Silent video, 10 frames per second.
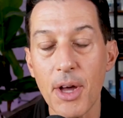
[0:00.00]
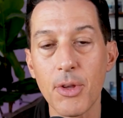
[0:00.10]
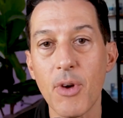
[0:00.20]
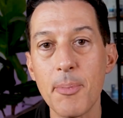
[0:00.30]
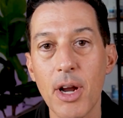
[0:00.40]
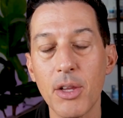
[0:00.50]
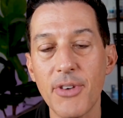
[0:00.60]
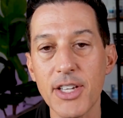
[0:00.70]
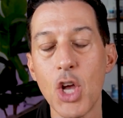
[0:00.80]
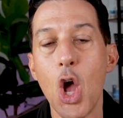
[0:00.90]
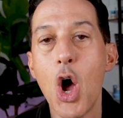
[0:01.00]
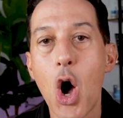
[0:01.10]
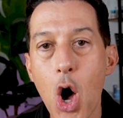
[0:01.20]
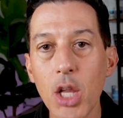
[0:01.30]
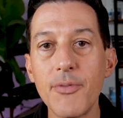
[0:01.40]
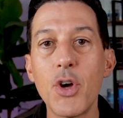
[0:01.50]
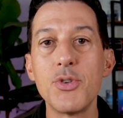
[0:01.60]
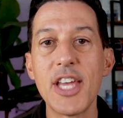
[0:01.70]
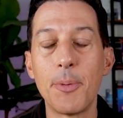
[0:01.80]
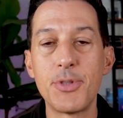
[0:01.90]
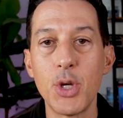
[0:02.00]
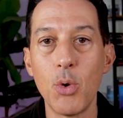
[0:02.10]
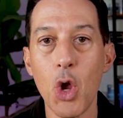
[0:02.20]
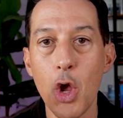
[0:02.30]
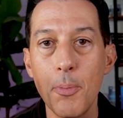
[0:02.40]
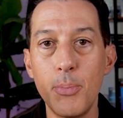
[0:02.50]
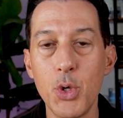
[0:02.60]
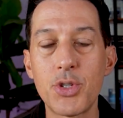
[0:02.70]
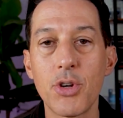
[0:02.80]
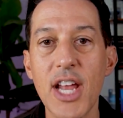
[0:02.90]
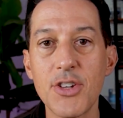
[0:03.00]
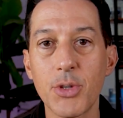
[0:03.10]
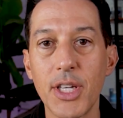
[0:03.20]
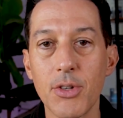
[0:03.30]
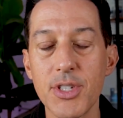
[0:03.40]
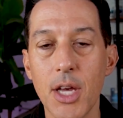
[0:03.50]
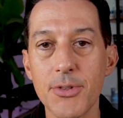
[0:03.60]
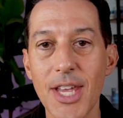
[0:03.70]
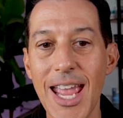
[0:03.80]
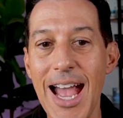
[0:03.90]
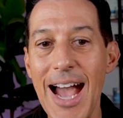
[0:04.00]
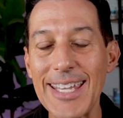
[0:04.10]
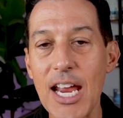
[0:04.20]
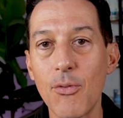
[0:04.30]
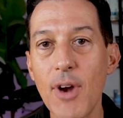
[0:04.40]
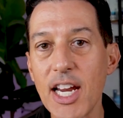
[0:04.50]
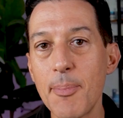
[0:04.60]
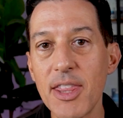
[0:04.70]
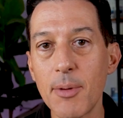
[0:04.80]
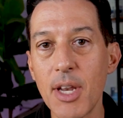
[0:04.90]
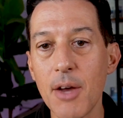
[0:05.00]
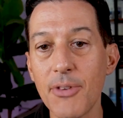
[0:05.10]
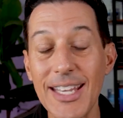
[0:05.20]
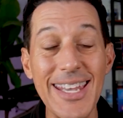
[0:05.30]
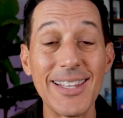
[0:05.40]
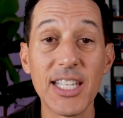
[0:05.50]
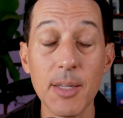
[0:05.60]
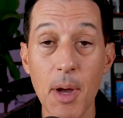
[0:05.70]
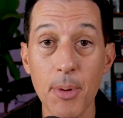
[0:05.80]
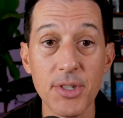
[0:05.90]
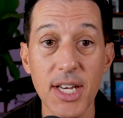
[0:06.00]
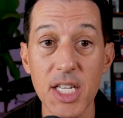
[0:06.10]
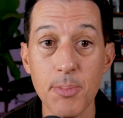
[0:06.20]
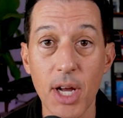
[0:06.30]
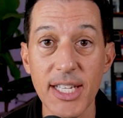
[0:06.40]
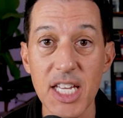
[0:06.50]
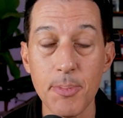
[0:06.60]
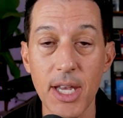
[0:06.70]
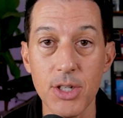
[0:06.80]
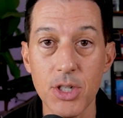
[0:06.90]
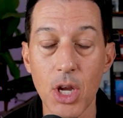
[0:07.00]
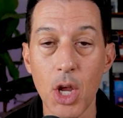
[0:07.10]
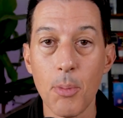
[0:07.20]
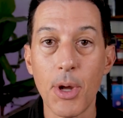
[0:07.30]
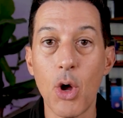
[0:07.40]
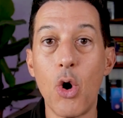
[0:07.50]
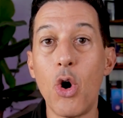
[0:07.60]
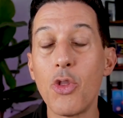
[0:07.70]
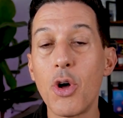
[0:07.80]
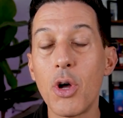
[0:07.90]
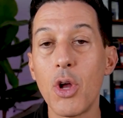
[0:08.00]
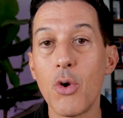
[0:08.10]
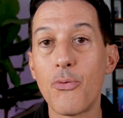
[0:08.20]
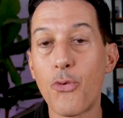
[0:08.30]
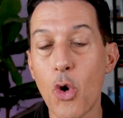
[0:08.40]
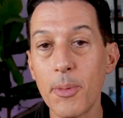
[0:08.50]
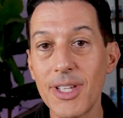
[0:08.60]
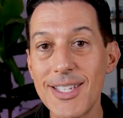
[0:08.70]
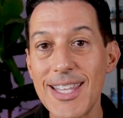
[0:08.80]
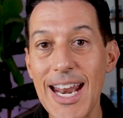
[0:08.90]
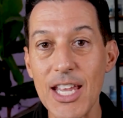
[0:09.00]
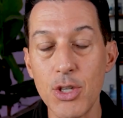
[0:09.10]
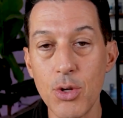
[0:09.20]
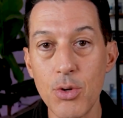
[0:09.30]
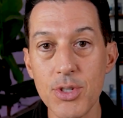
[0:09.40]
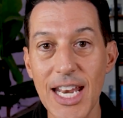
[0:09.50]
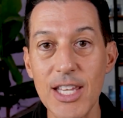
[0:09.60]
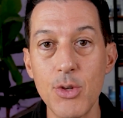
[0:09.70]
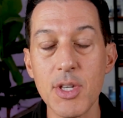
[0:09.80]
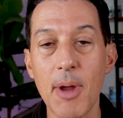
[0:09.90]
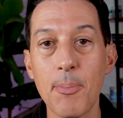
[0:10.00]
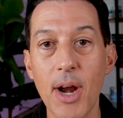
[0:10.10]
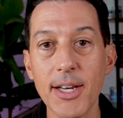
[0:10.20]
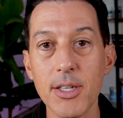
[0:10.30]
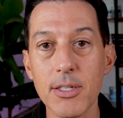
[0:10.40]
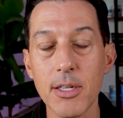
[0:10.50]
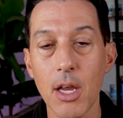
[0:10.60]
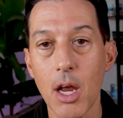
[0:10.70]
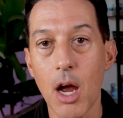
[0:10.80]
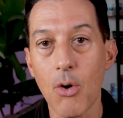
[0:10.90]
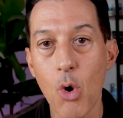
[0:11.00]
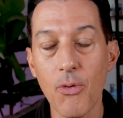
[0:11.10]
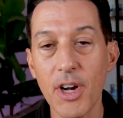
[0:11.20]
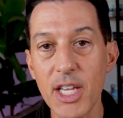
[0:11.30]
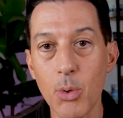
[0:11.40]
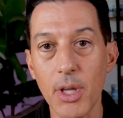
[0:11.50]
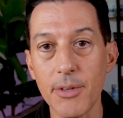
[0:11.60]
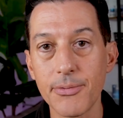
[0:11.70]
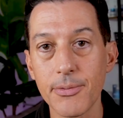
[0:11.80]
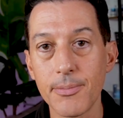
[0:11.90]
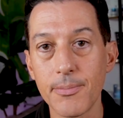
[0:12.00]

about in the rain barrel effect, all of those help to boost your natural killer cells. I can't recommend them enough. I can't link them up on today's podcast page, but all the formulas that I use and I use in my practice are over at Equalife.